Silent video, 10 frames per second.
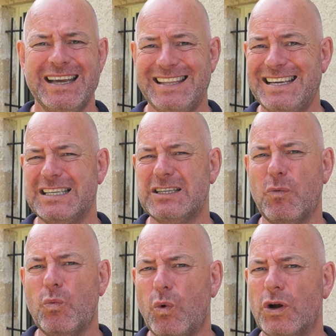this is a
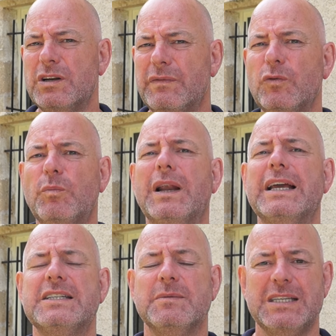wonderful
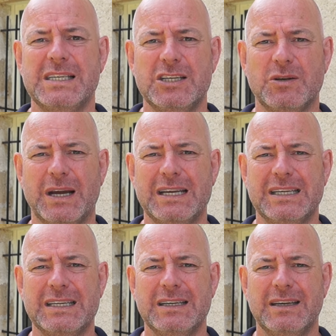place to be situated.